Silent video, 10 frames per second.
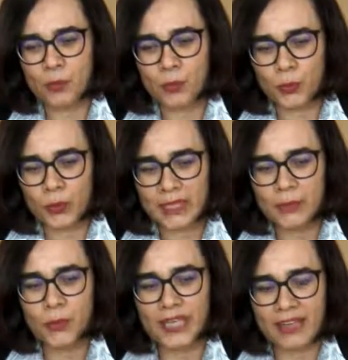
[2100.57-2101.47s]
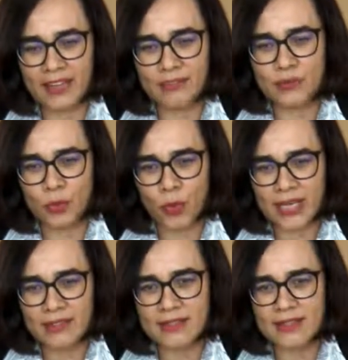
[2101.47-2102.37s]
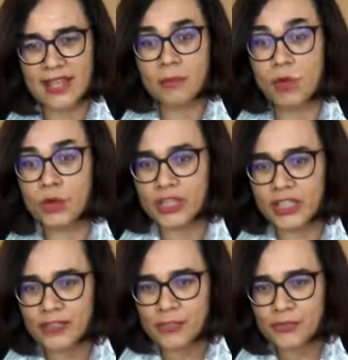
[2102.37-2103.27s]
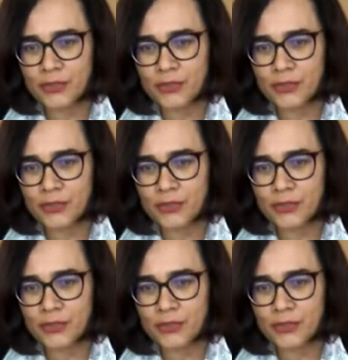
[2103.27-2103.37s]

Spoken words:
Will we have to wait 10 more years